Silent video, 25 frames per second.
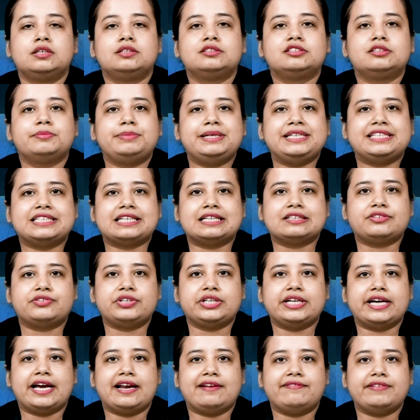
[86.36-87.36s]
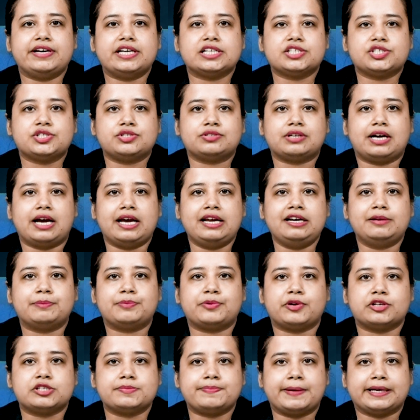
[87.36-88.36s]
The beta-3 LVH trial, a
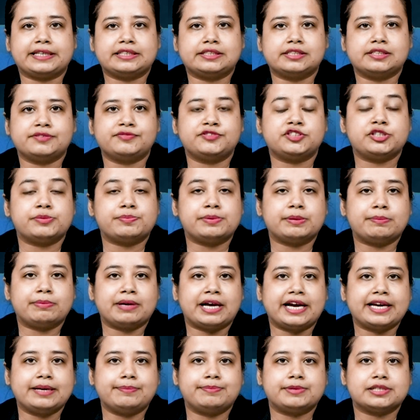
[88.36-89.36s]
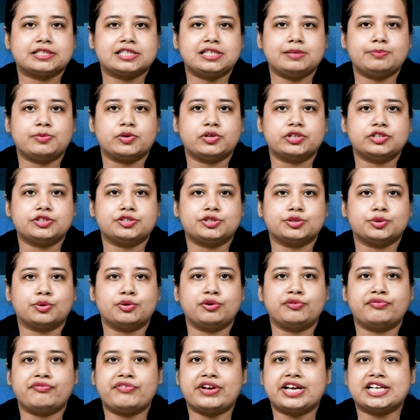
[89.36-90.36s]
prospective triple-blind
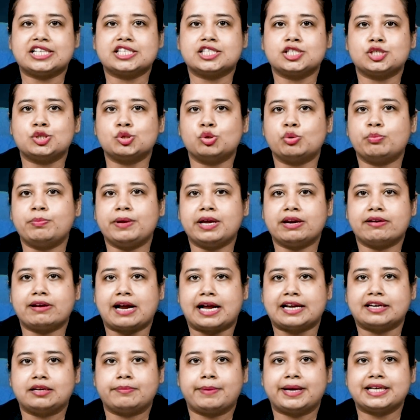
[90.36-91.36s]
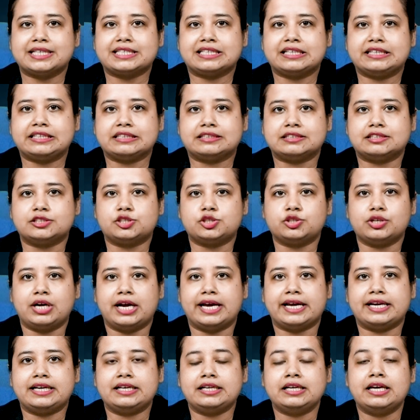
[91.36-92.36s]
placebo-controlled phase 2B randomized clinical
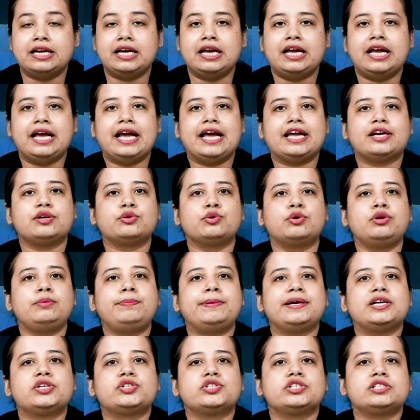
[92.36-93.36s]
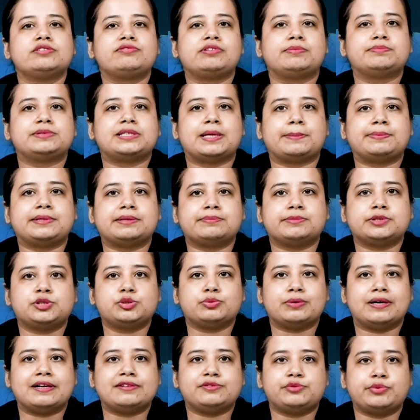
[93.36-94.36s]
trial, enrolled patients from September
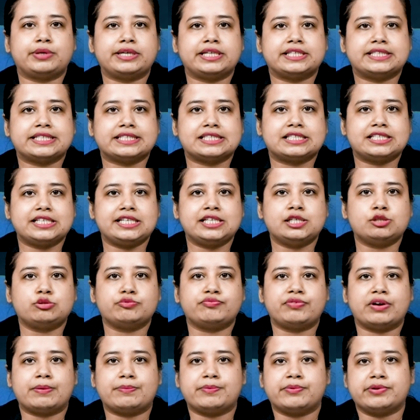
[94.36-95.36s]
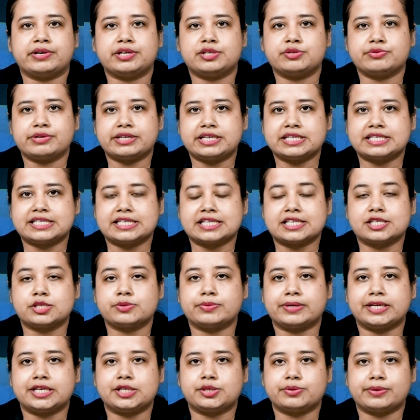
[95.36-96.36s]
12, 2016 to February 26,
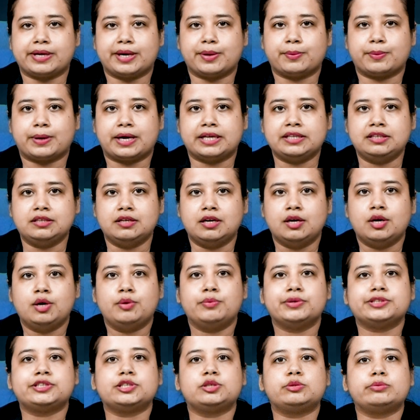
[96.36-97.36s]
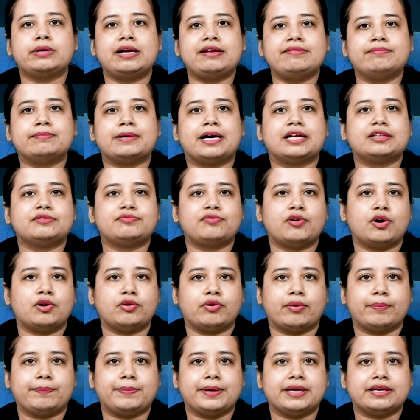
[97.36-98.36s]
2021 with a 12-month
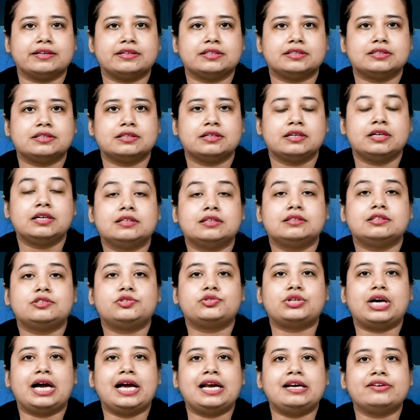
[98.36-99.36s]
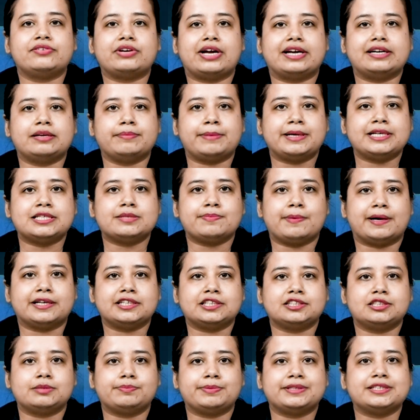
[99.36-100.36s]
follow-up period. The trial randomized
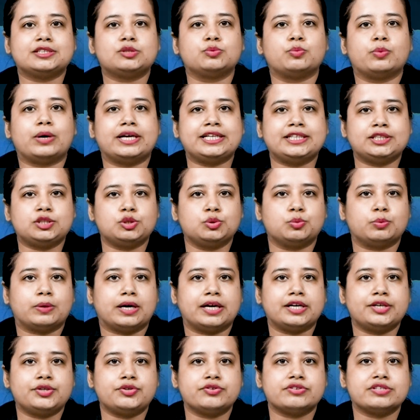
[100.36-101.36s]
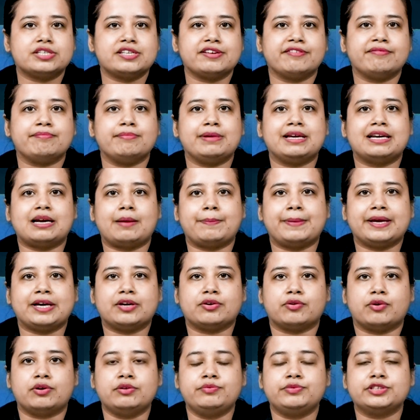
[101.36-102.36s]
participants 1:1 to receive
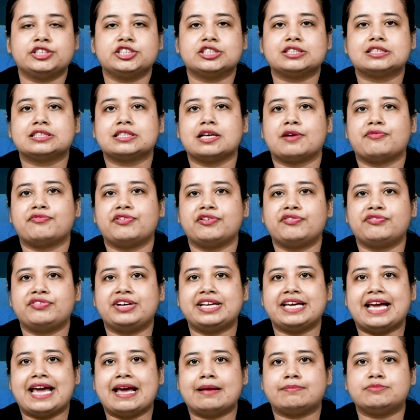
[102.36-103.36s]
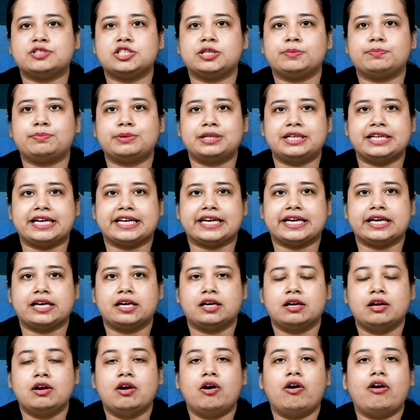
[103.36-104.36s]
Mirabegron, which is 50 mg per day,
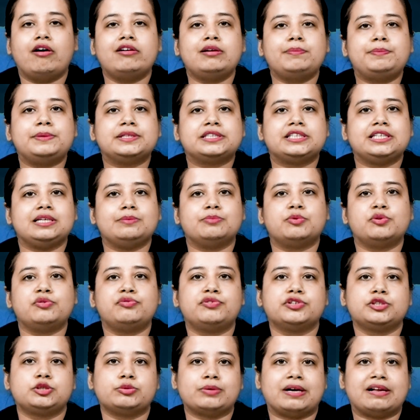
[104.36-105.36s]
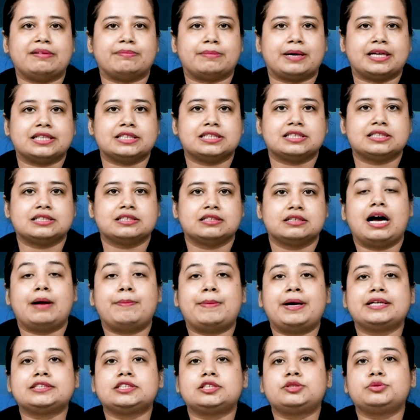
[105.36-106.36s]
or a placebo for 12 months.
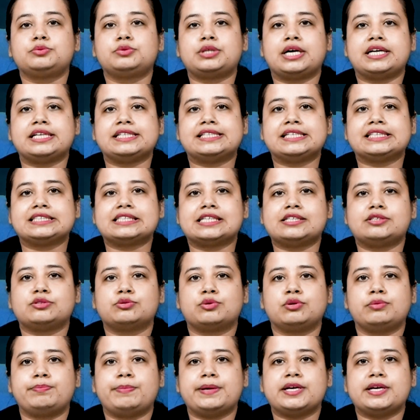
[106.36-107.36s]
Among the 296 enrolled